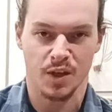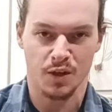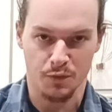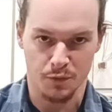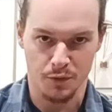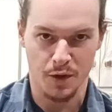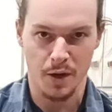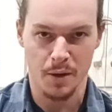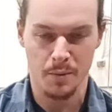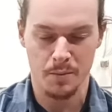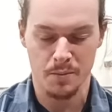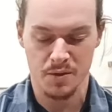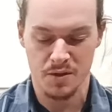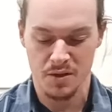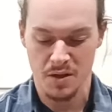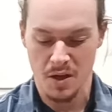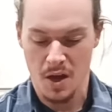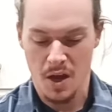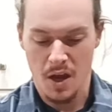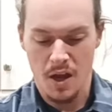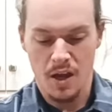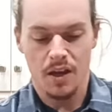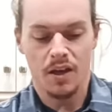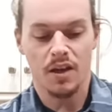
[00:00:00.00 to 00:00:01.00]
ribs
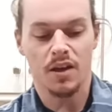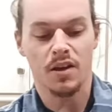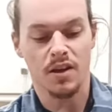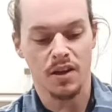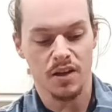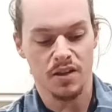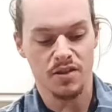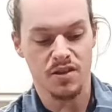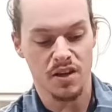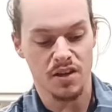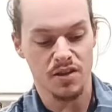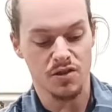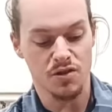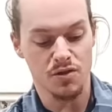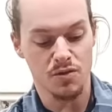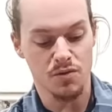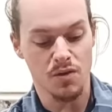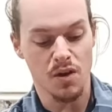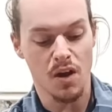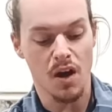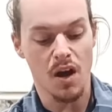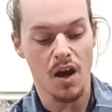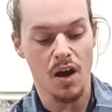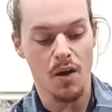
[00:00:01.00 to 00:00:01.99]
because I do
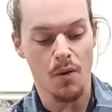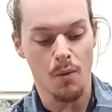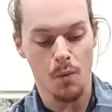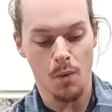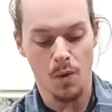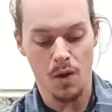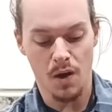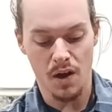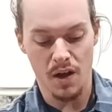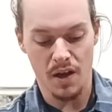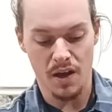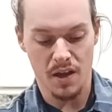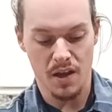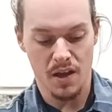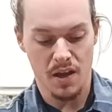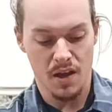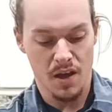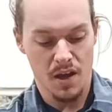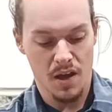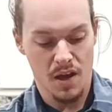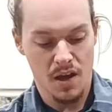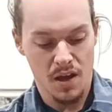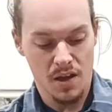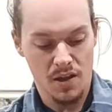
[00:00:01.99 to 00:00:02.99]
not want,
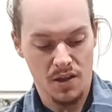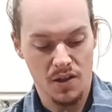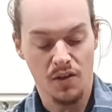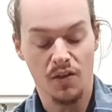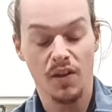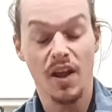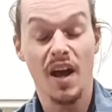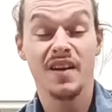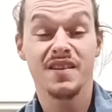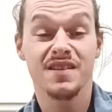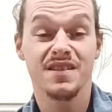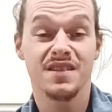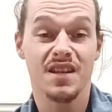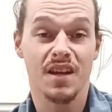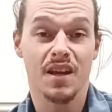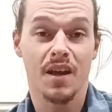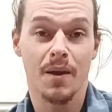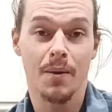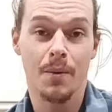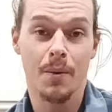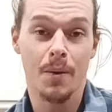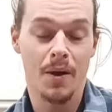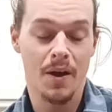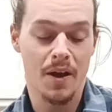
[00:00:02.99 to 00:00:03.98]
the last thing
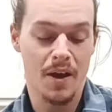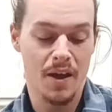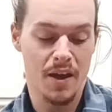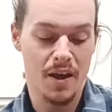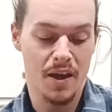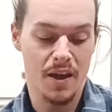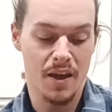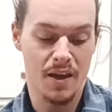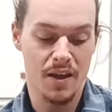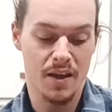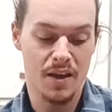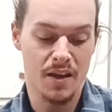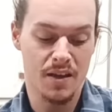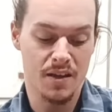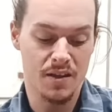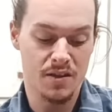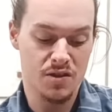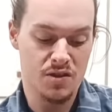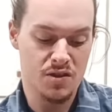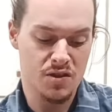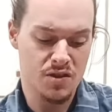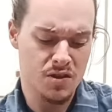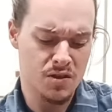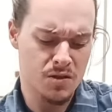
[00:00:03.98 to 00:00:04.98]
I want
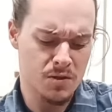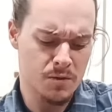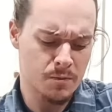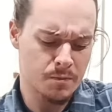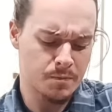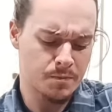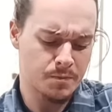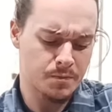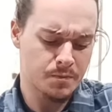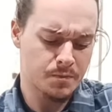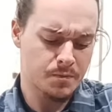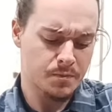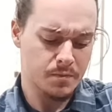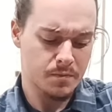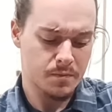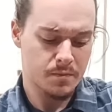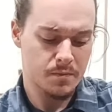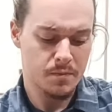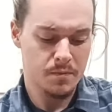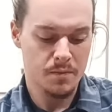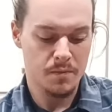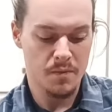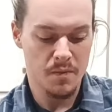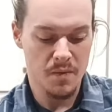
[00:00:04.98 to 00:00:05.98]
is
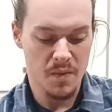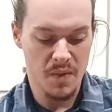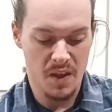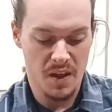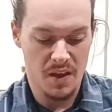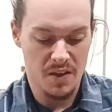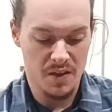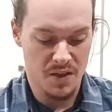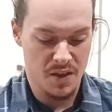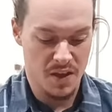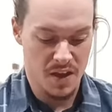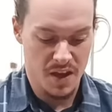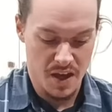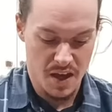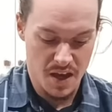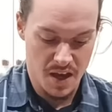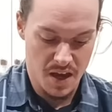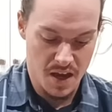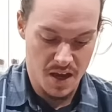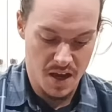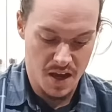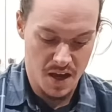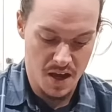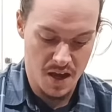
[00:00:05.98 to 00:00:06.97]

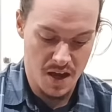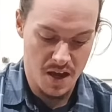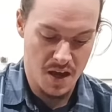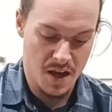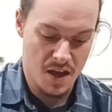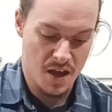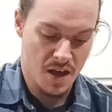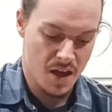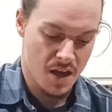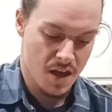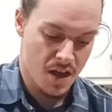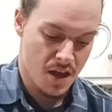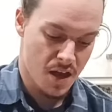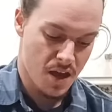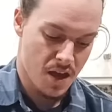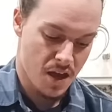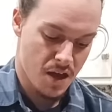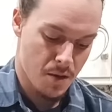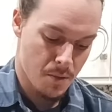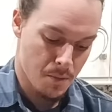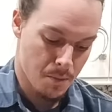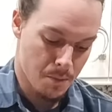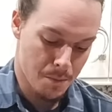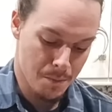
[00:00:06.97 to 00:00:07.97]
the
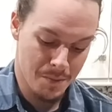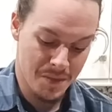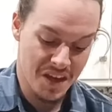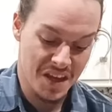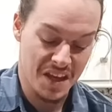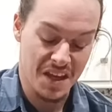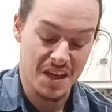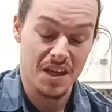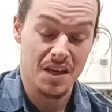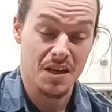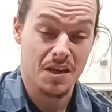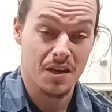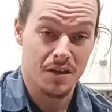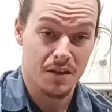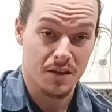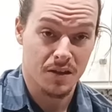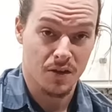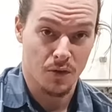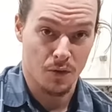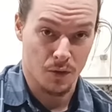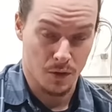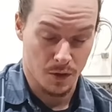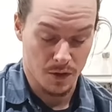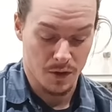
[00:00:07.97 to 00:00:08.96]
meat
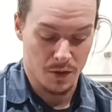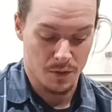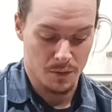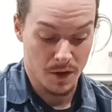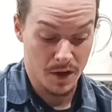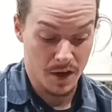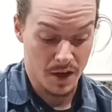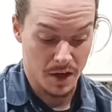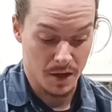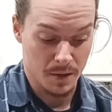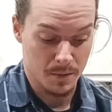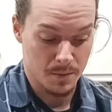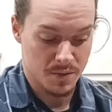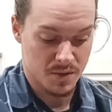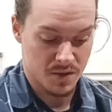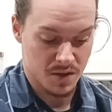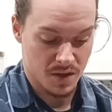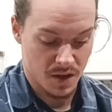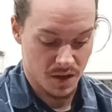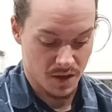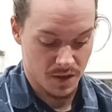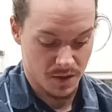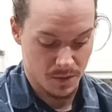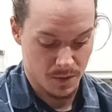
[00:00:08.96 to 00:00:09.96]
or the ribs
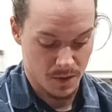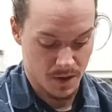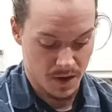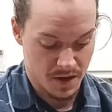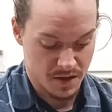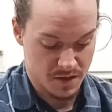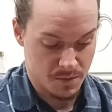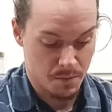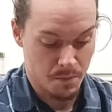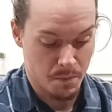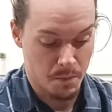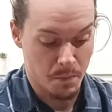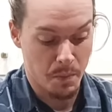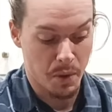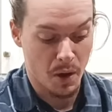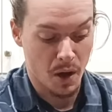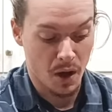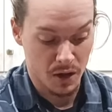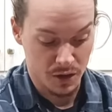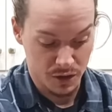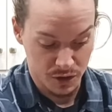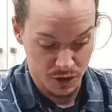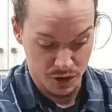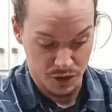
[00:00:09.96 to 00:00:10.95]
otherwise
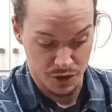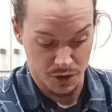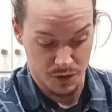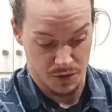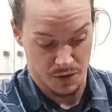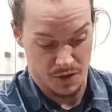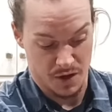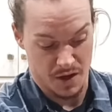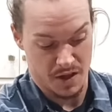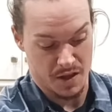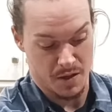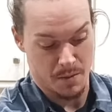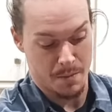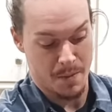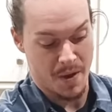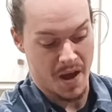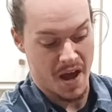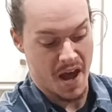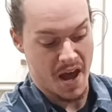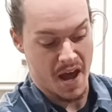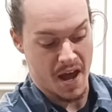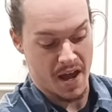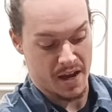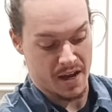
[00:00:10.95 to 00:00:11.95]
puncturing the
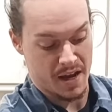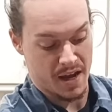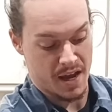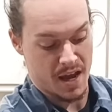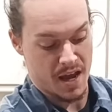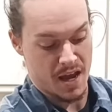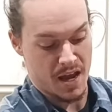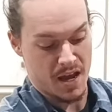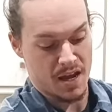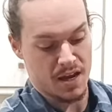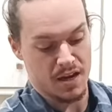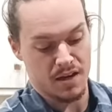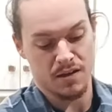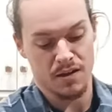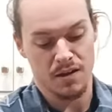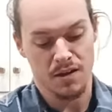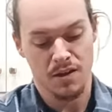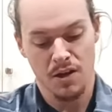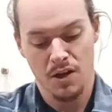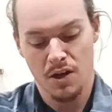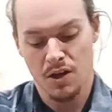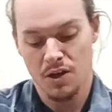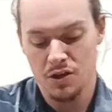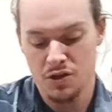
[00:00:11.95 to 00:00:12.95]
bag and
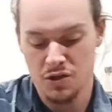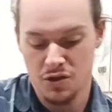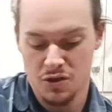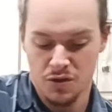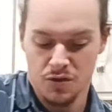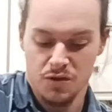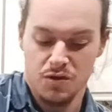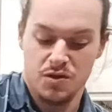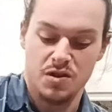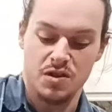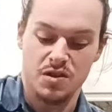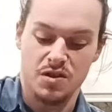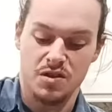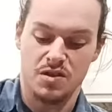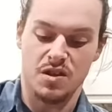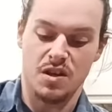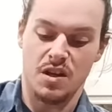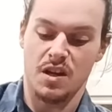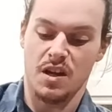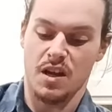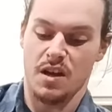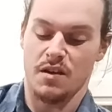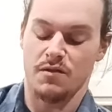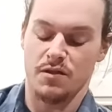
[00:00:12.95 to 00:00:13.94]
juices
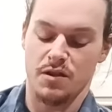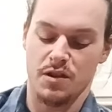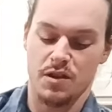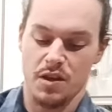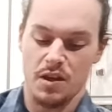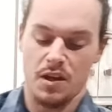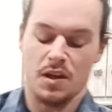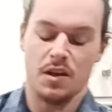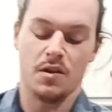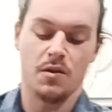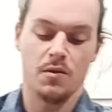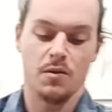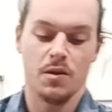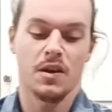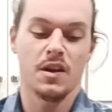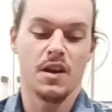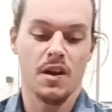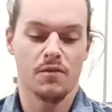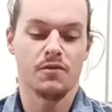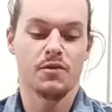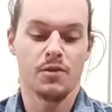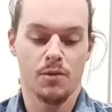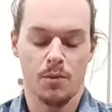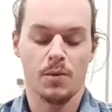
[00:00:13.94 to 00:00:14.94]
and everything going
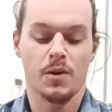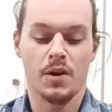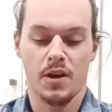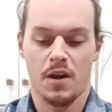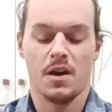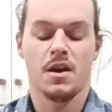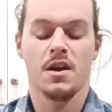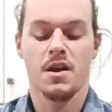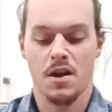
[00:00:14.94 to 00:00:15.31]
everywhere.